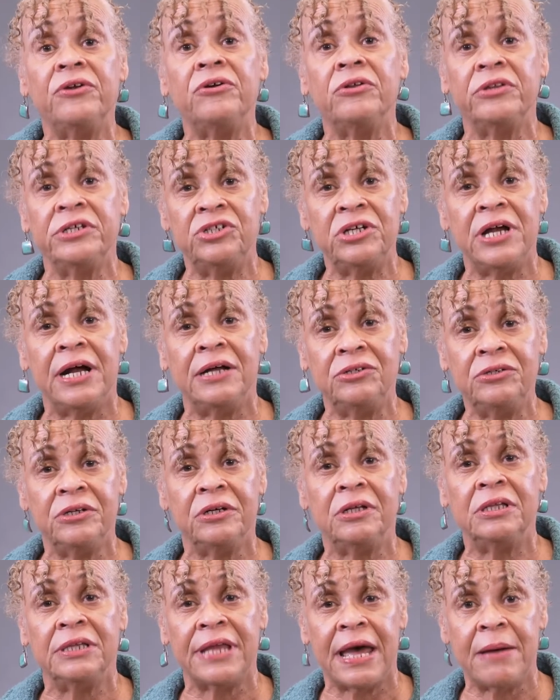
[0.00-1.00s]
early childhood
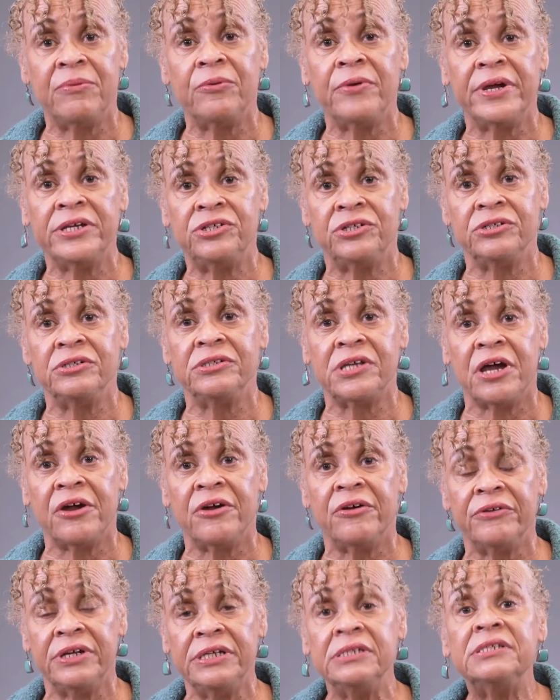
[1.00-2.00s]
collaborations
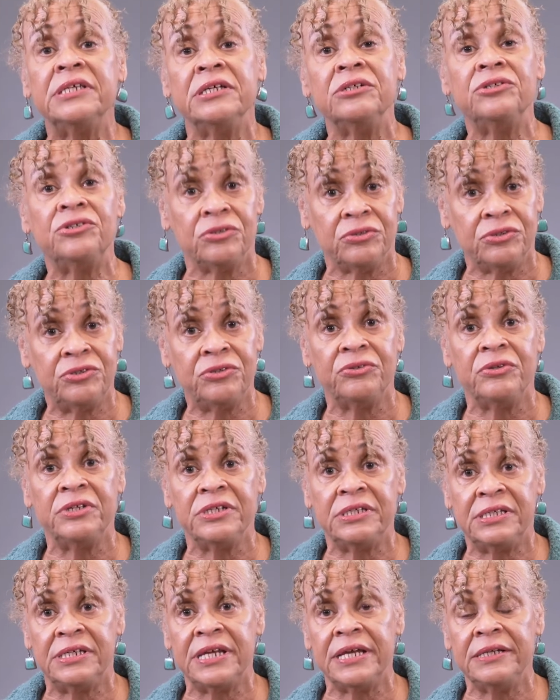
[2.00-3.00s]
are essential to the
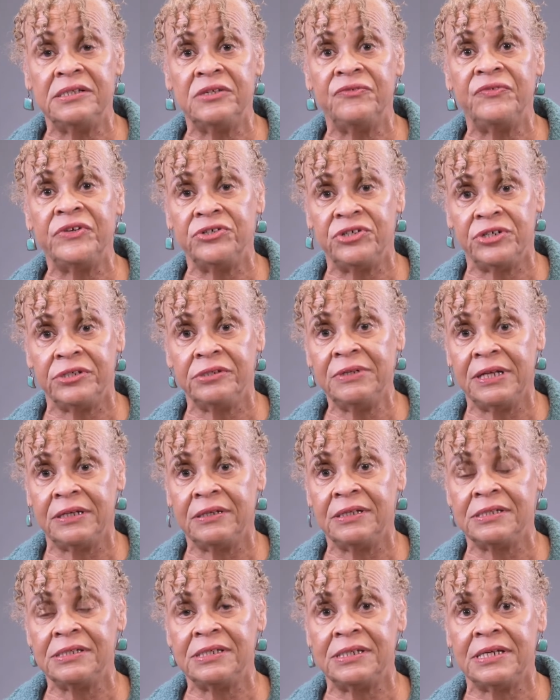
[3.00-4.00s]
state's vision,
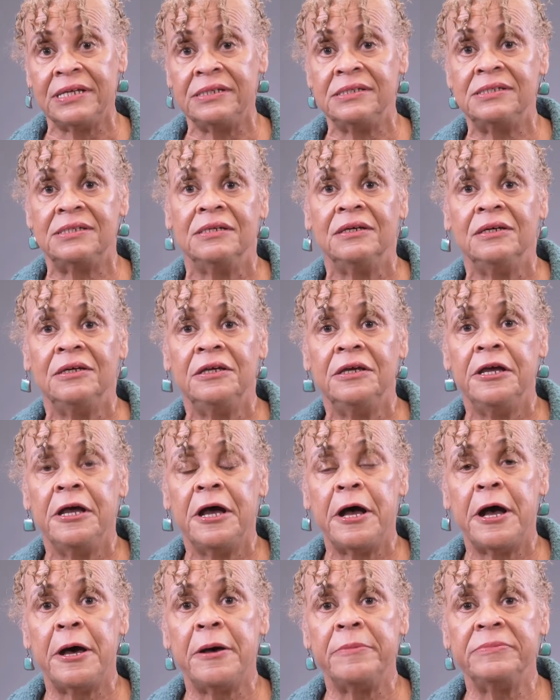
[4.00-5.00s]
the state's
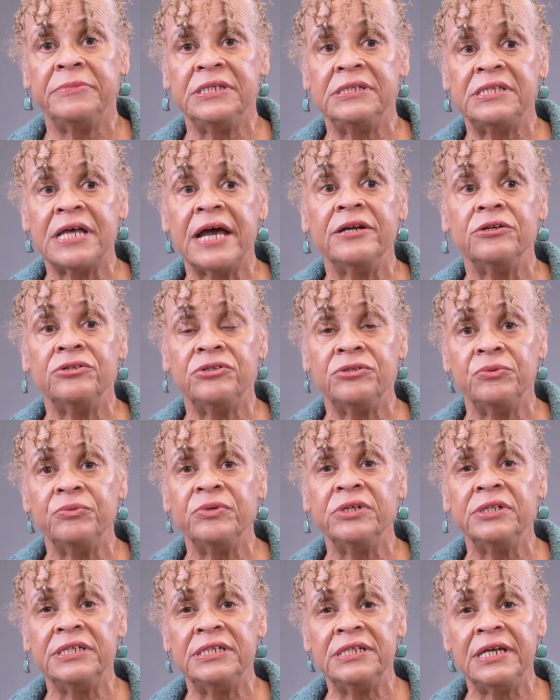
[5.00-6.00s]
desire to
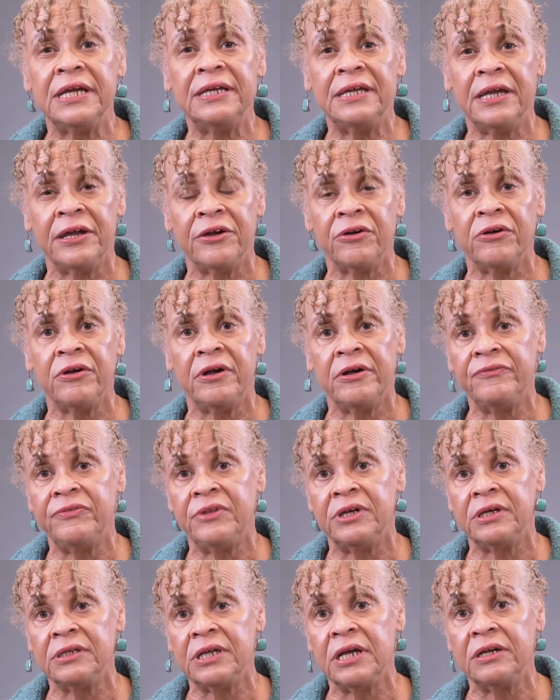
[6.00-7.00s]
really take care of
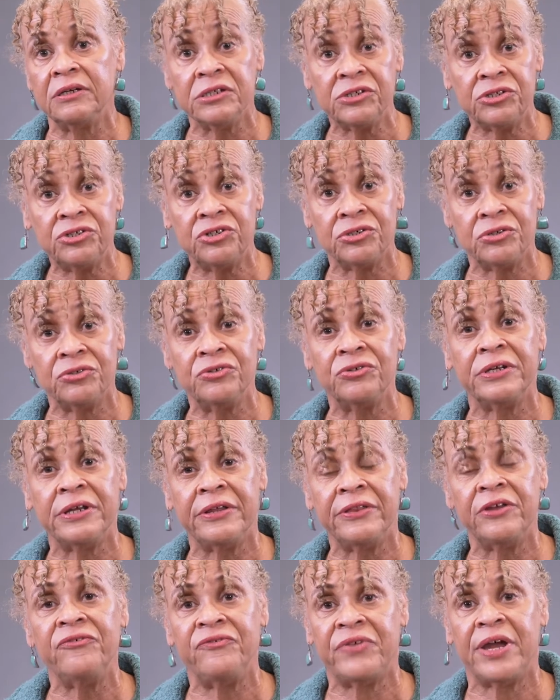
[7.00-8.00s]
the youngest children
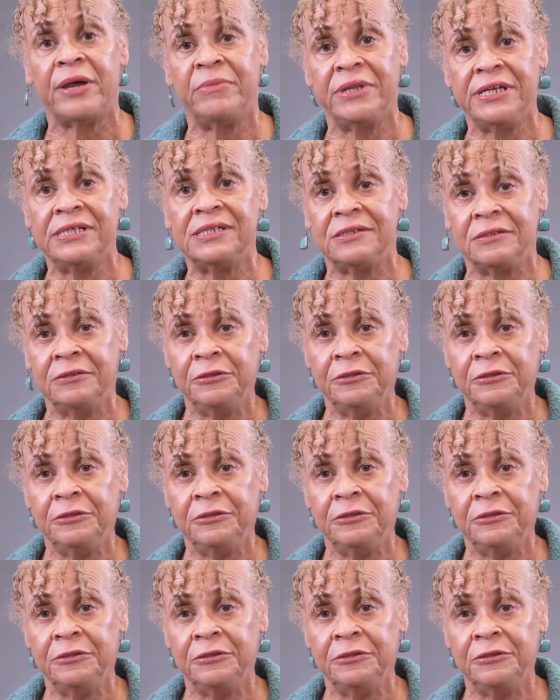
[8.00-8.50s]
and their families.